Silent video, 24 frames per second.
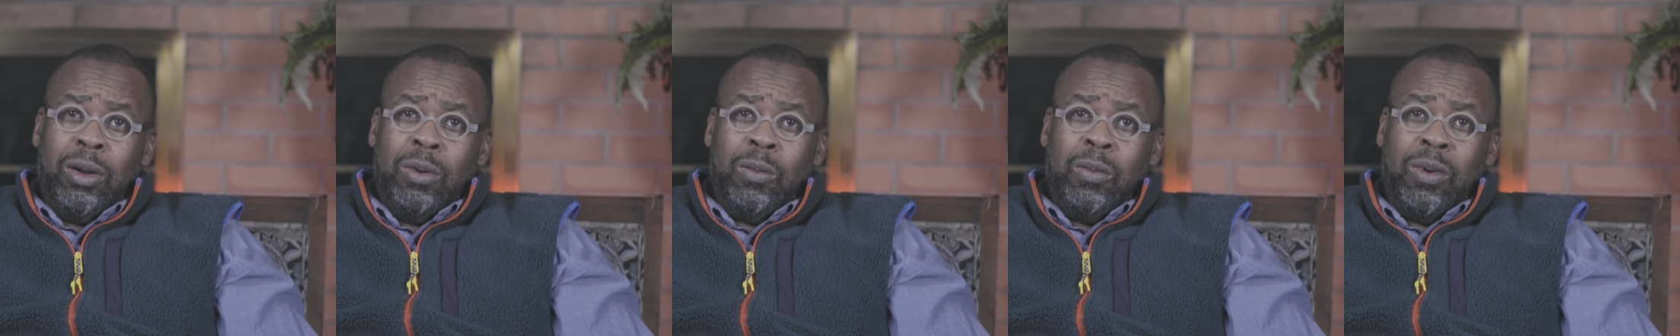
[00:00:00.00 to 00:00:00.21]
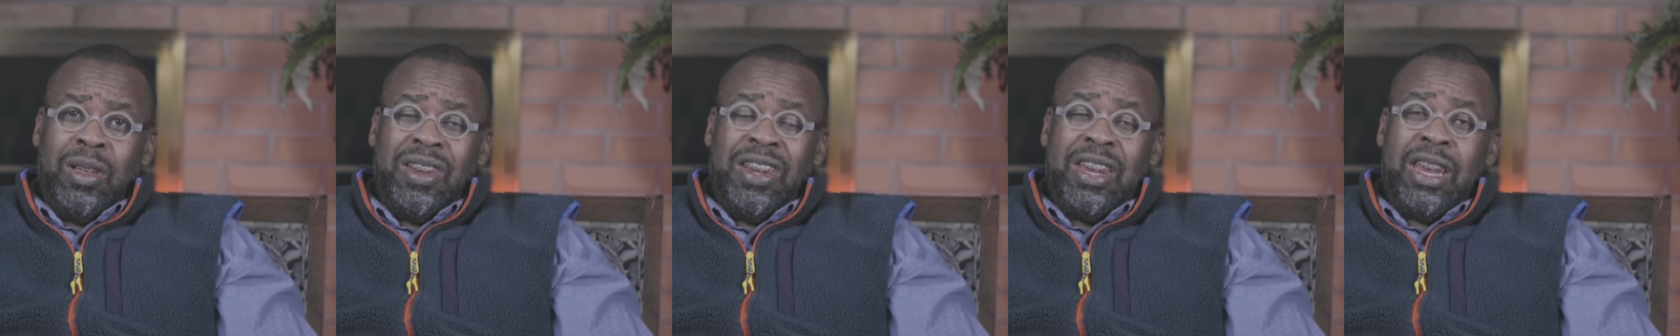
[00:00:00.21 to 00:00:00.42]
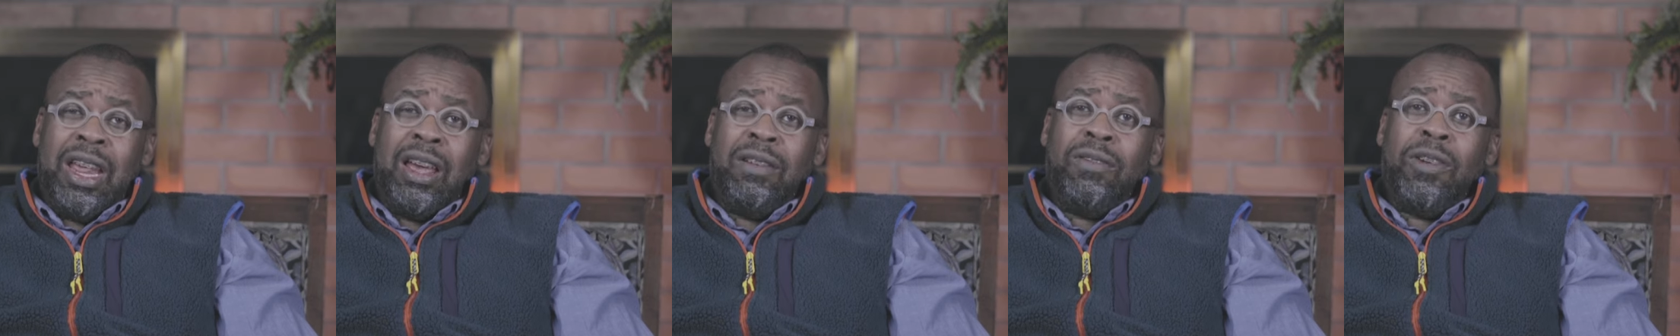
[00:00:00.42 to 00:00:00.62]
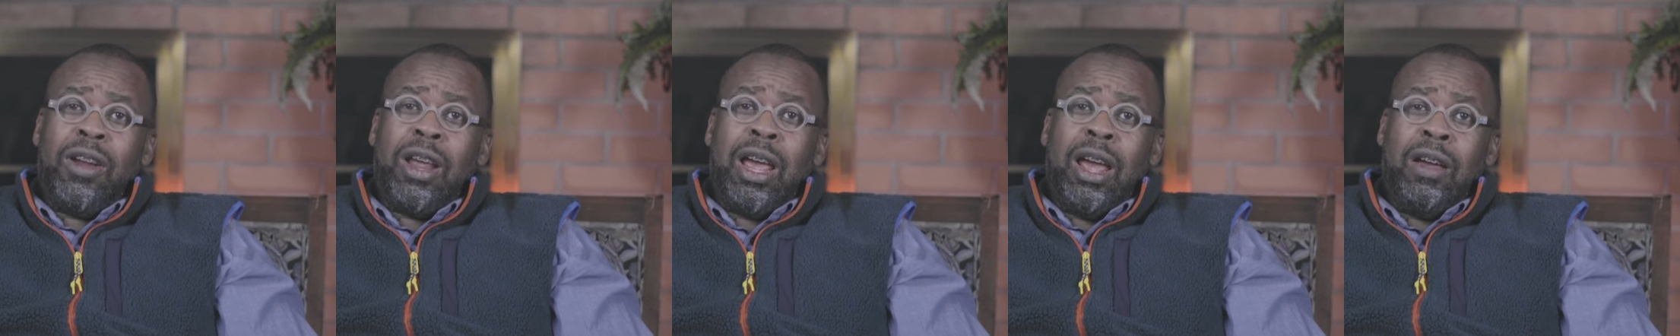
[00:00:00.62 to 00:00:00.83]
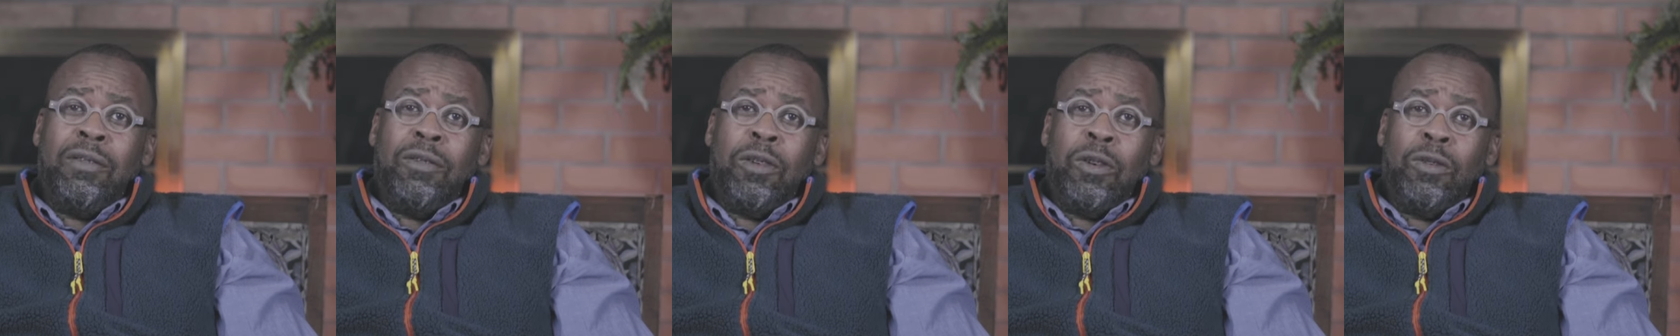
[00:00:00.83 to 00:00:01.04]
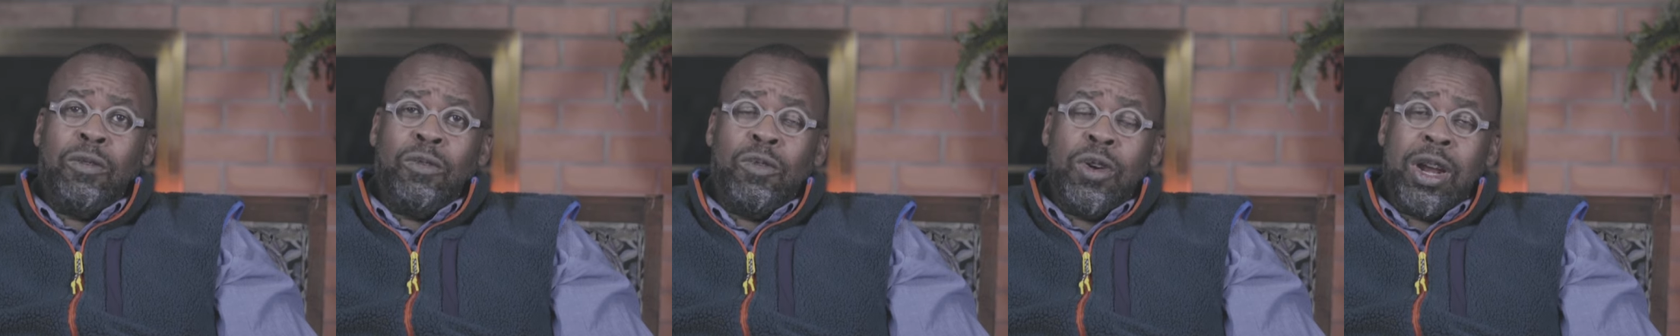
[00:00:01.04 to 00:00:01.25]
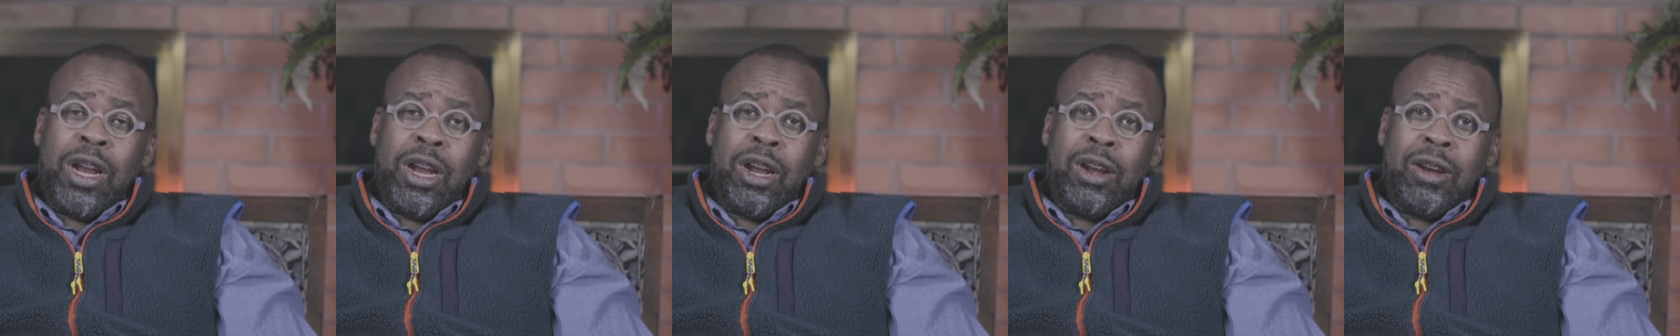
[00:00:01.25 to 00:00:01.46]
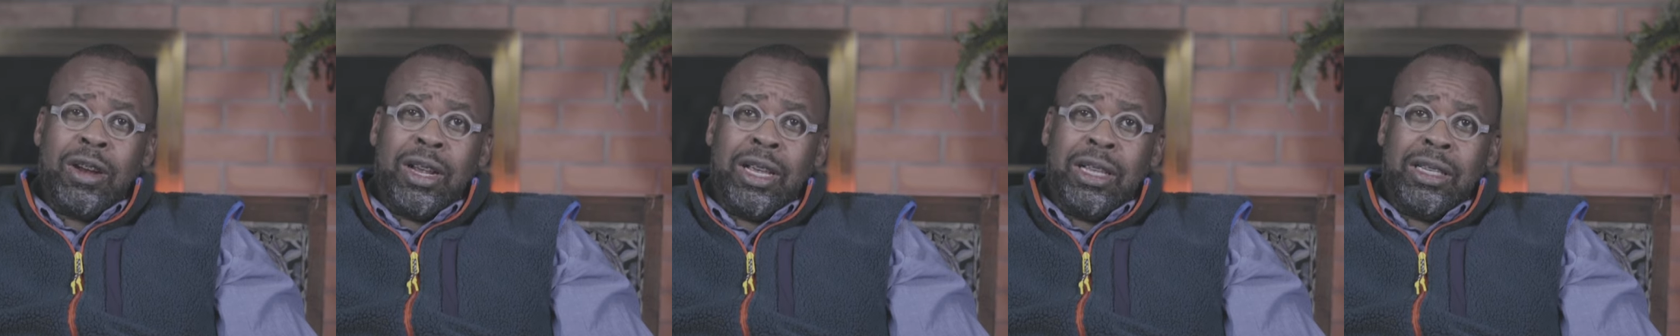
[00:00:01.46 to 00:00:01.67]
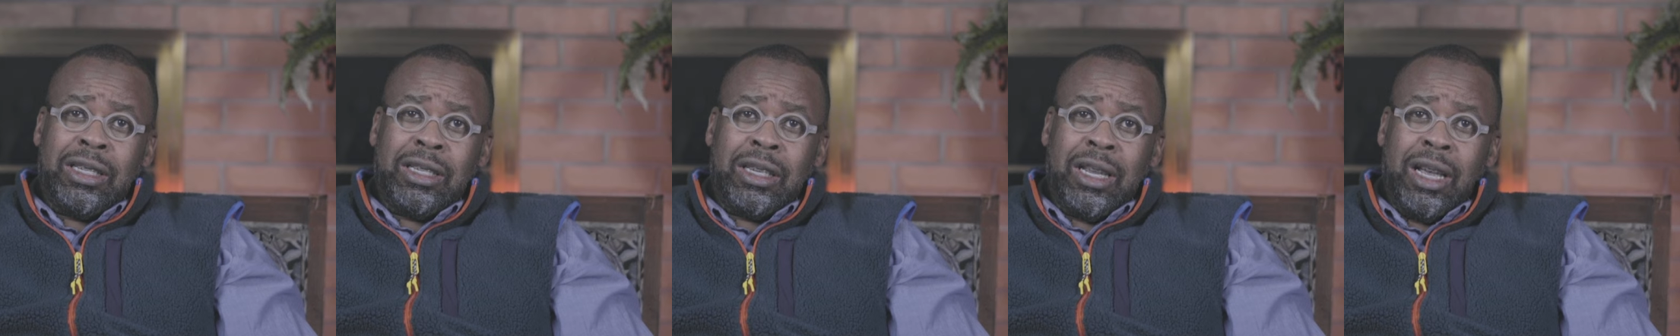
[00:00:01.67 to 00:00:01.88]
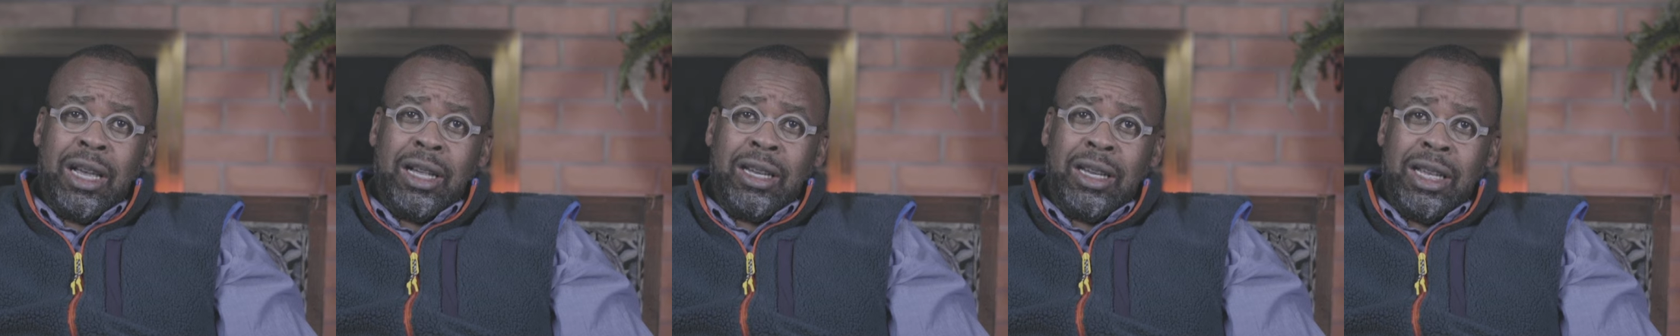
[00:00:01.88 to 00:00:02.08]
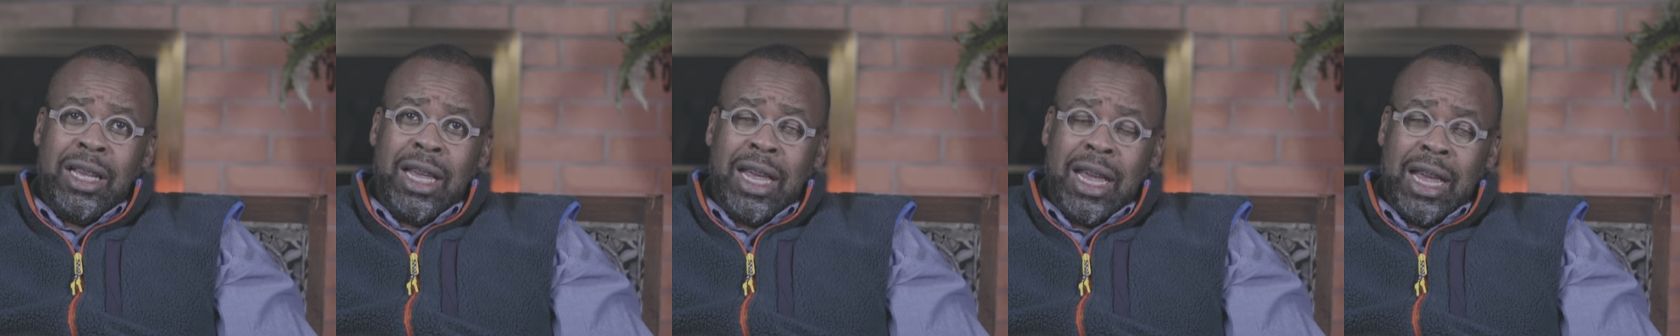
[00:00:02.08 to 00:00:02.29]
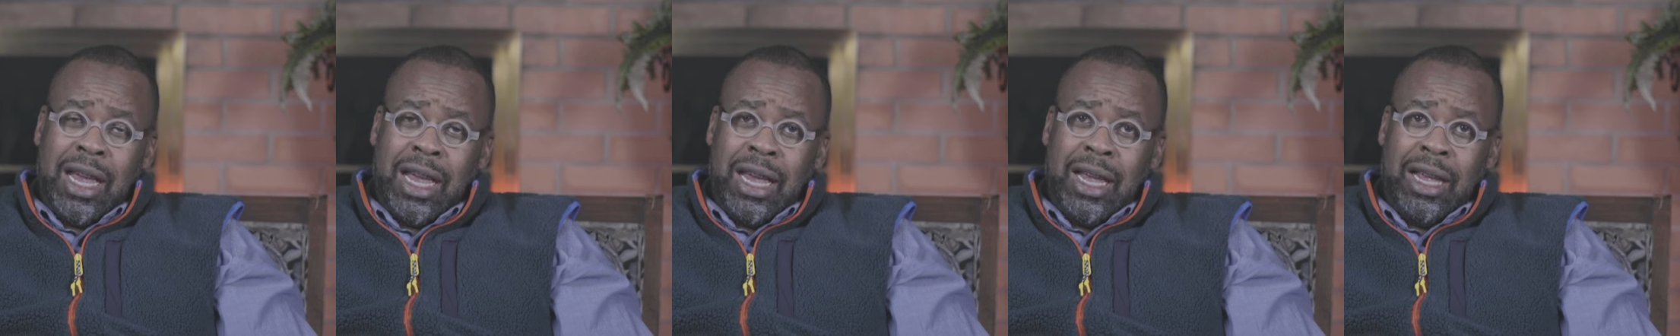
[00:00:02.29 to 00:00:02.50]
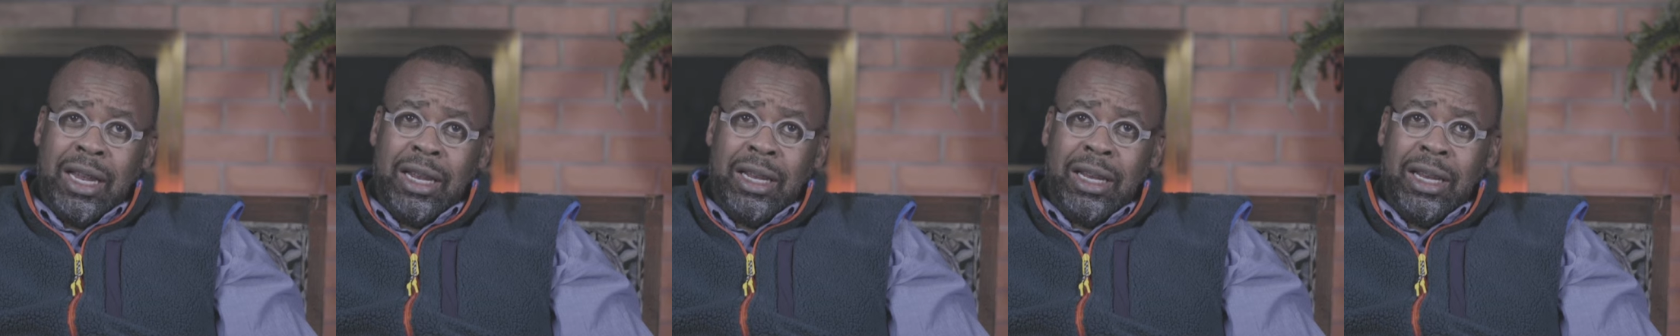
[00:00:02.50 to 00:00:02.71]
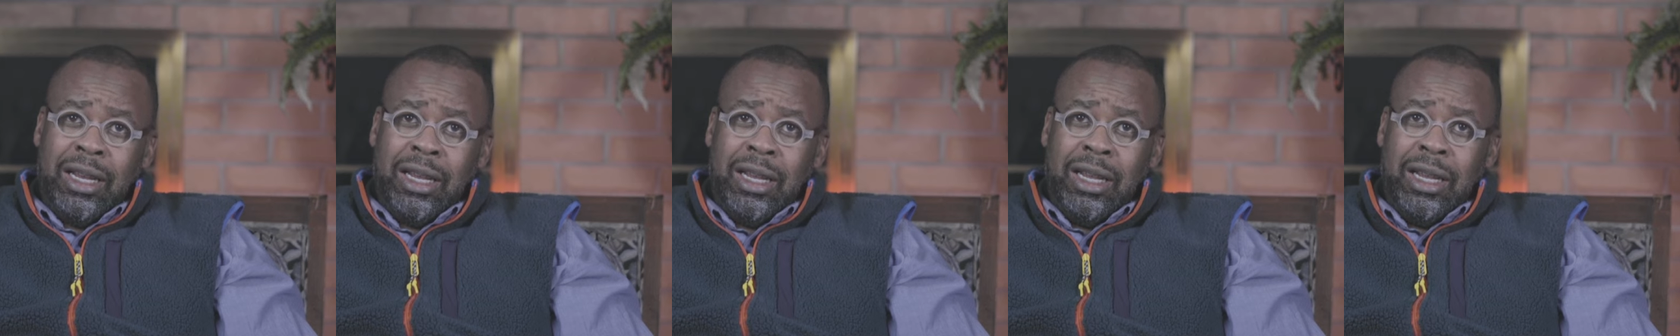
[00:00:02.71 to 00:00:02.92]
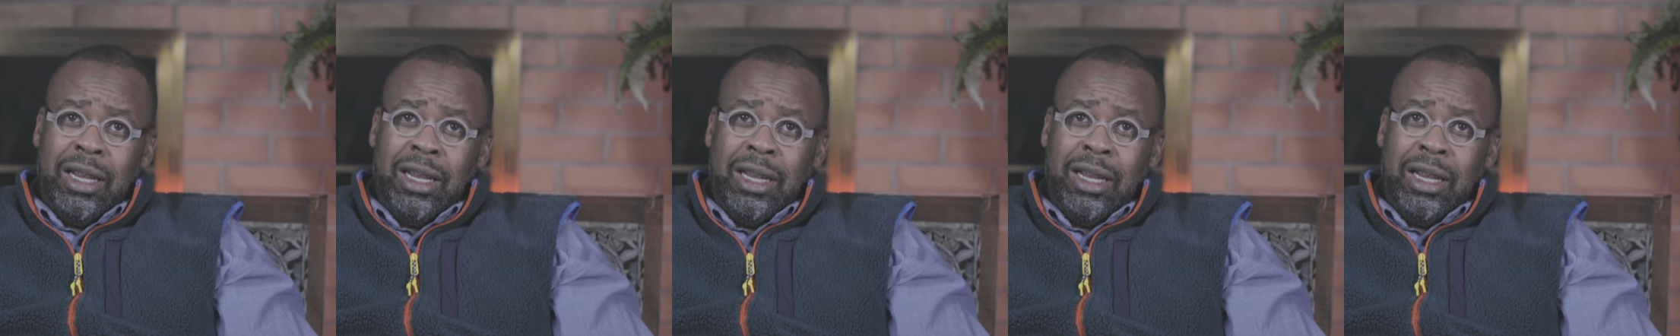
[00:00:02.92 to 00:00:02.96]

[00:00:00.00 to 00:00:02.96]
will never ever rear its ugly head